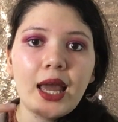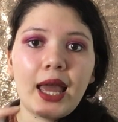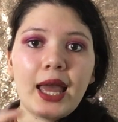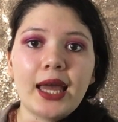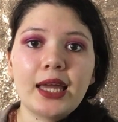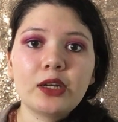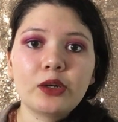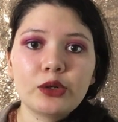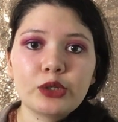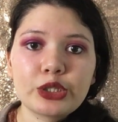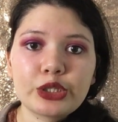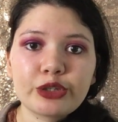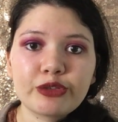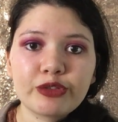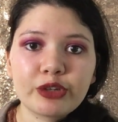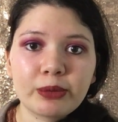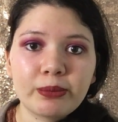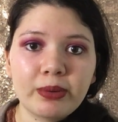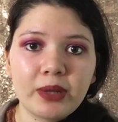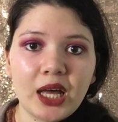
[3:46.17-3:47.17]
And also
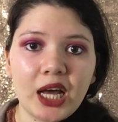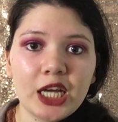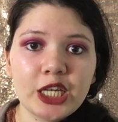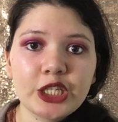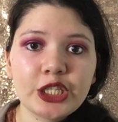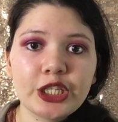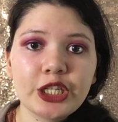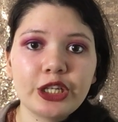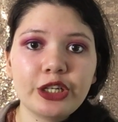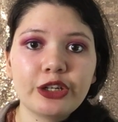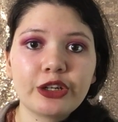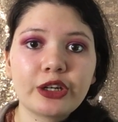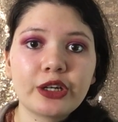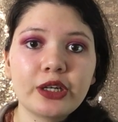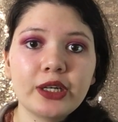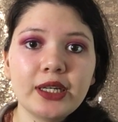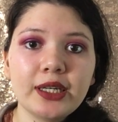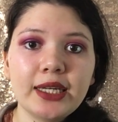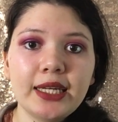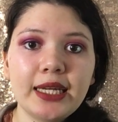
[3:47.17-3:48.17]
for blush, you're
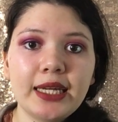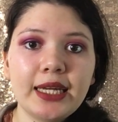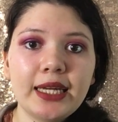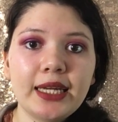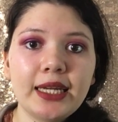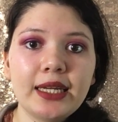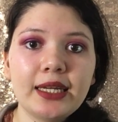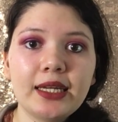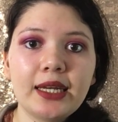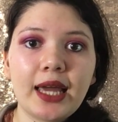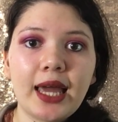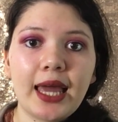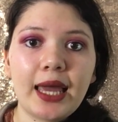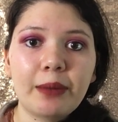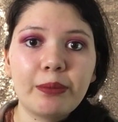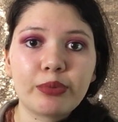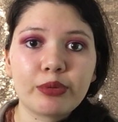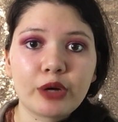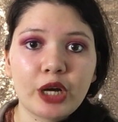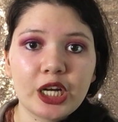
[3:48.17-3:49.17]
gonna need
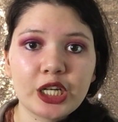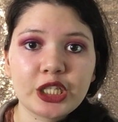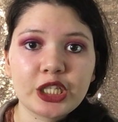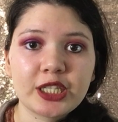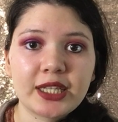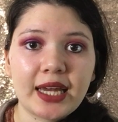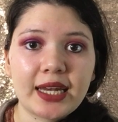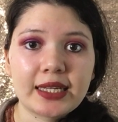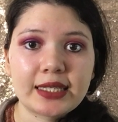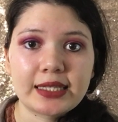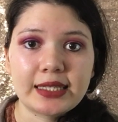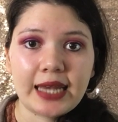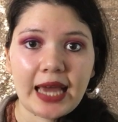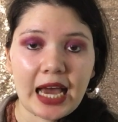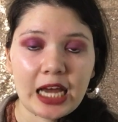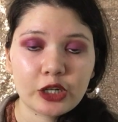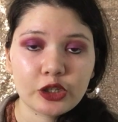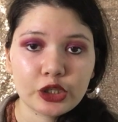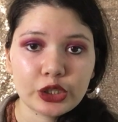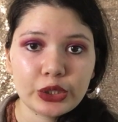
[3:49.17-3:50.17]
a brush that is
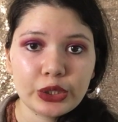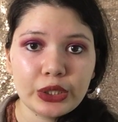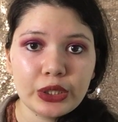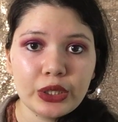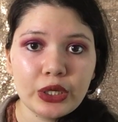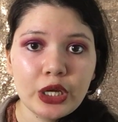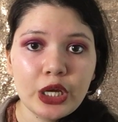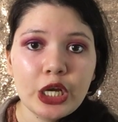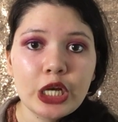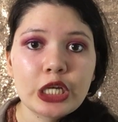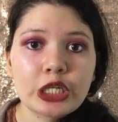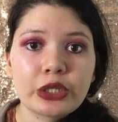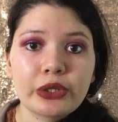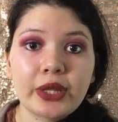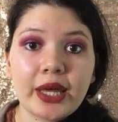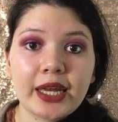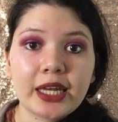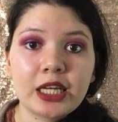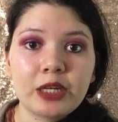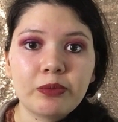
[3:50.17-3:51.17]
natural so
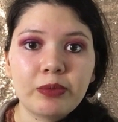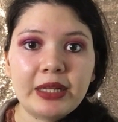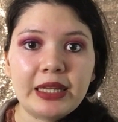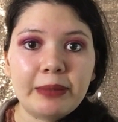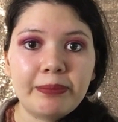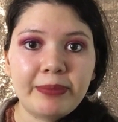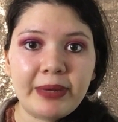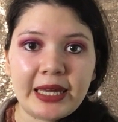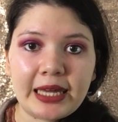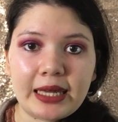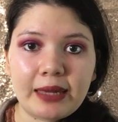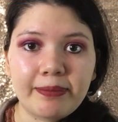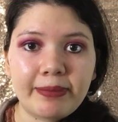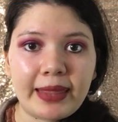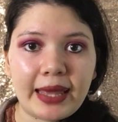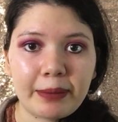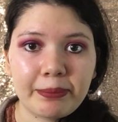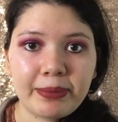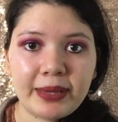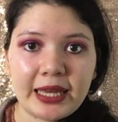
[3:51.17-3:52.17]
that it can really pick up
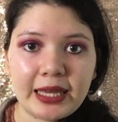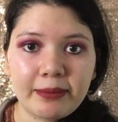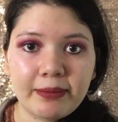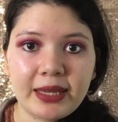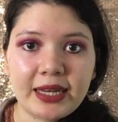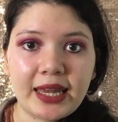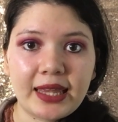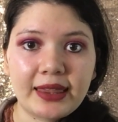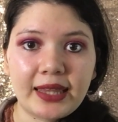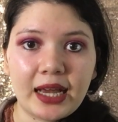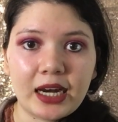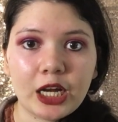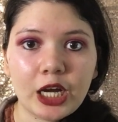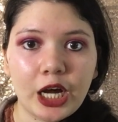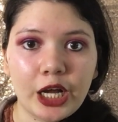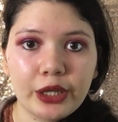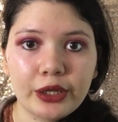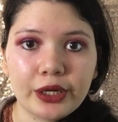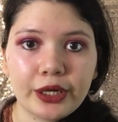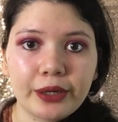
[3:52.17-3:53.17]
that pigment and that
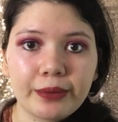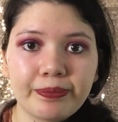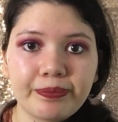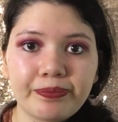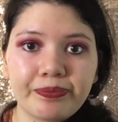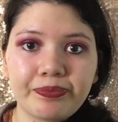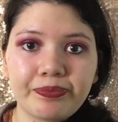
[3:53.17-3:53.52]
color.